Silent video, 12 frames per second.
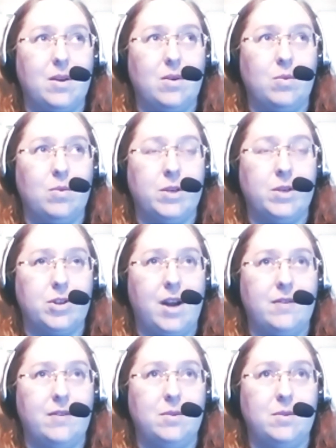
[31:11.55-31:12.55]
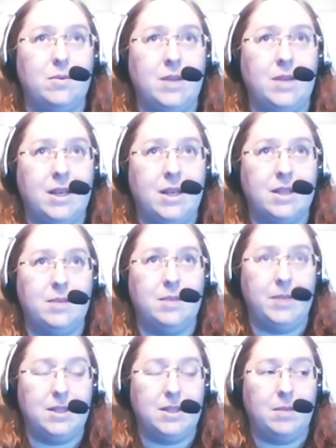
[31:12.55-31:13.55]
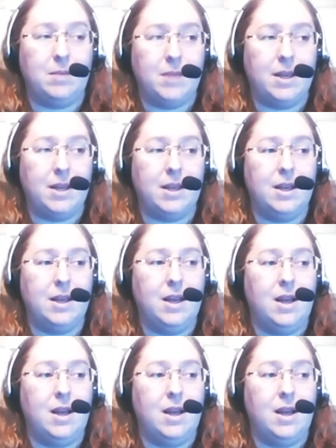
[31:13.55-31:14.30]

witchcraft needing to be something